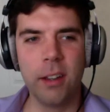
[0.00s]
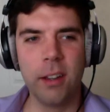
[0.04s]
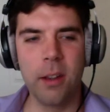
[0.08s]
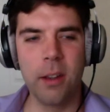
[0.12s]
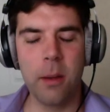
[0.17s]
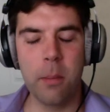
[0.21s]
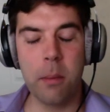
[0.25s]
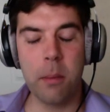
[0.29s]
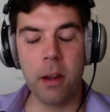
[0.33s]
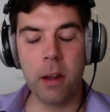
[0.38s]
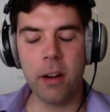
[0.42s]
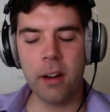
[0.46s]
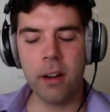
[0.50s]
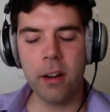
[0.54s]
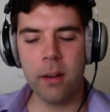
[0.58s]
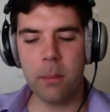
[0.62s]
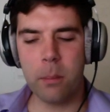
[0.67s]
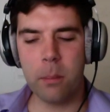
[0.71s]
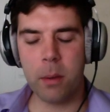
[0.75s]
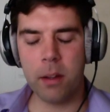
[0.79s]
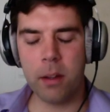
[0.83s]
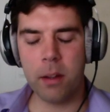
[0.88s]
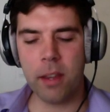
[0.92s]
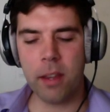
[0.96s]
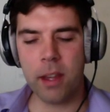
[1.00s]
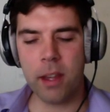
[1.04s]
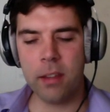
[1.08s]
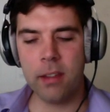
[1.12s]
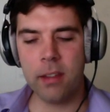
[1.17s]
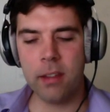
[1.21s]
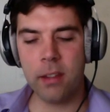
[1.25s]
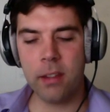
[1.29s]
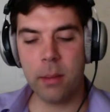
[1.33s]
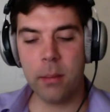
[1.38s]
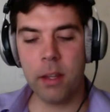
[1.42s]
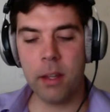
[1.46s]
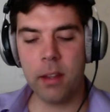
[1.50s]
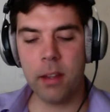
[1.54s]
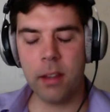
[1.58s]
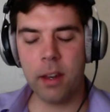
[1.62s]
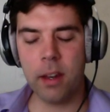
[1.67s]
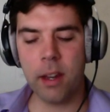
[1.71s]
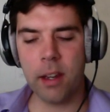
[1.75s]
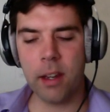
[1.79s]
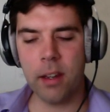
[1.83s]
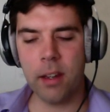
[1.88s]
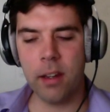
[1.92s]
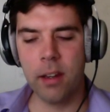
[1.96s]
better. But that's something that
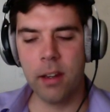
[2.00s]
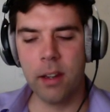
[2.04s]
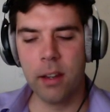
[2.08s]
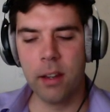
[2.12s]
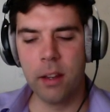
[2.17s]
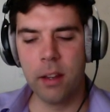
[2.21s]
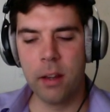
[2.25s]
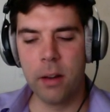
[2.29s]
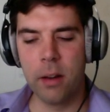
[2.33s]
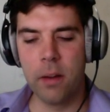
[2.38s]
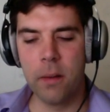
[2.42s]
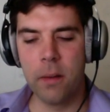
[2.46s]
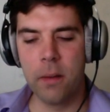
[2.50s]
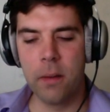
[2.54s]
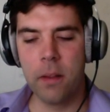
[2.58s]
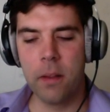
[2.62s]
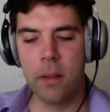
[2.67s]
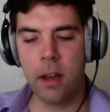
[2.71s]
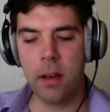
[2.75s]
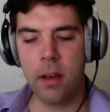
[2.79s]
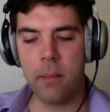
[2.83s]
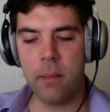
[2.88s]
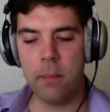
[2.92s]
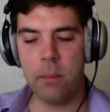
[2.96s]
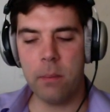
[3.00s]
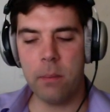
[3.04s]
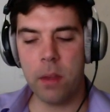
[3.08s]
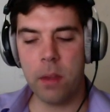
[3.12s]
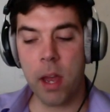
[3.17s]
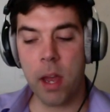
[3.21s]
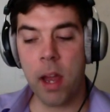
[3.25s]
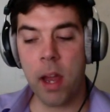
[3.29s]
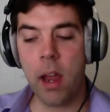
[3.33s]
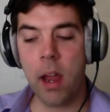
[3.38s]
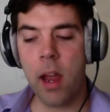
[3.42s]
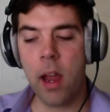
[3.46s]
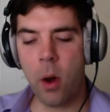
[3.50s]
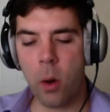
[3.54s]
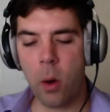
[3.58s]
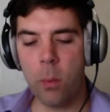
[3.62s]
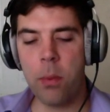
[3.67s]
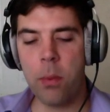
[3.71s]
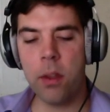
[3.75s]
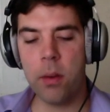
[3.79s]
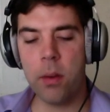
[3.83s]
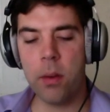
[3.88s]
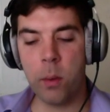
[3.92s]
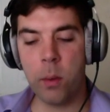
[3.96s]
I hope
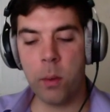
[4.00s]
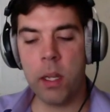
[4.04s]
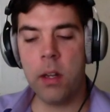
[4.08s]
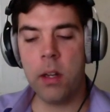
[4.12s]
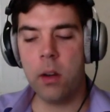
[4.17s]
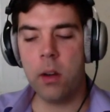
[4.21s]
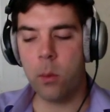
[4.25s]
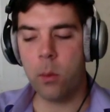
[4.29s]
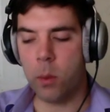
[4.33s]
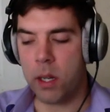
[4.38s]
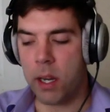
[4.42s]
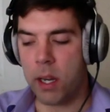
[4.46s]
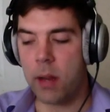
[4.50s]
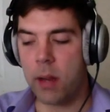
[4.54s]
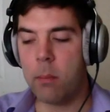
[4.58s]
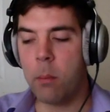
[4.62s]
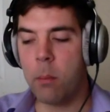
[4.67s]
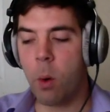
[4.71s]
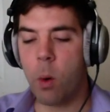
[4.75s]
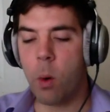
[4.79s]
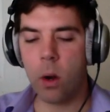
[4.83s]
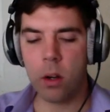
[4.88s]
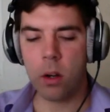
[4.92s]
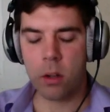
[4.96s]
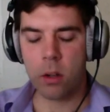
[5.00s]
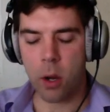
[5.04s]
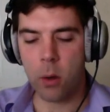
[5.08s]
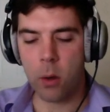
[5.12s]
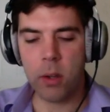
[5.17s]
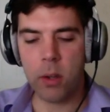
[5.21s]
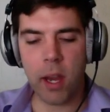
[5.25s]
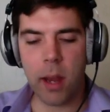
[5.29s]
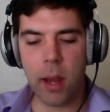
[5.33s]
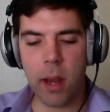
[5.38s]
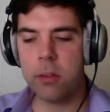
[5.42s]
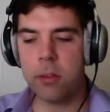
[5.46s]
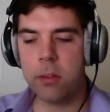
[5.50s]
that we get more code camps, no